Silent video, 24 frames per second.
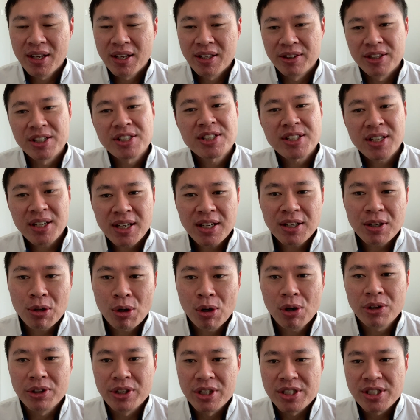The second
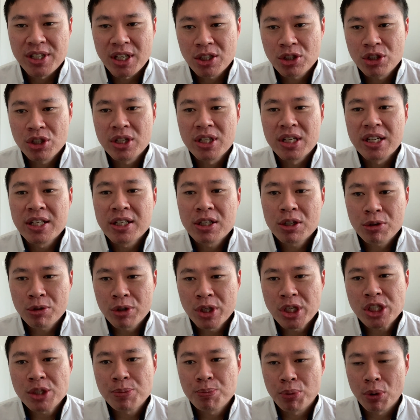con is actually
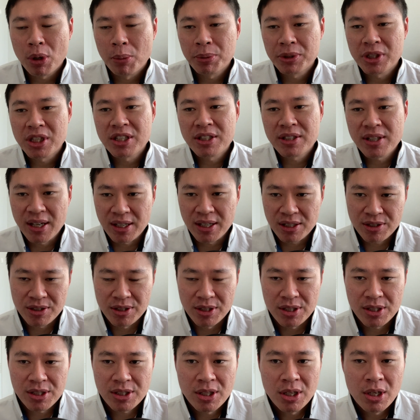increased property
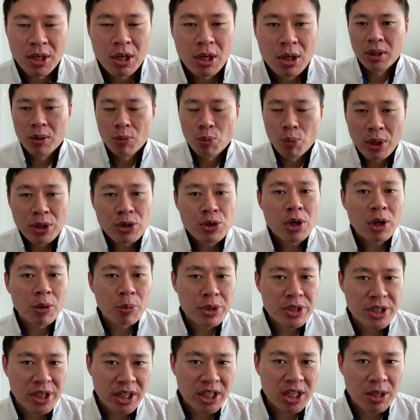taxes. When you are
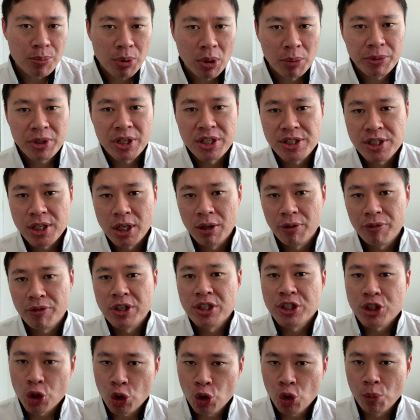residing in a property itself,
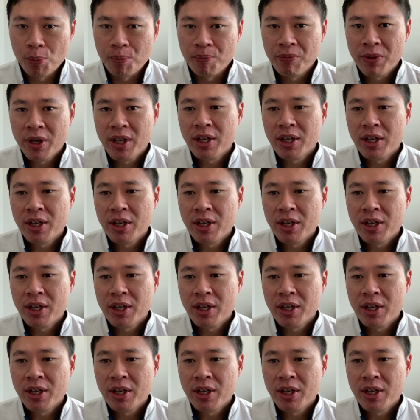it's a home.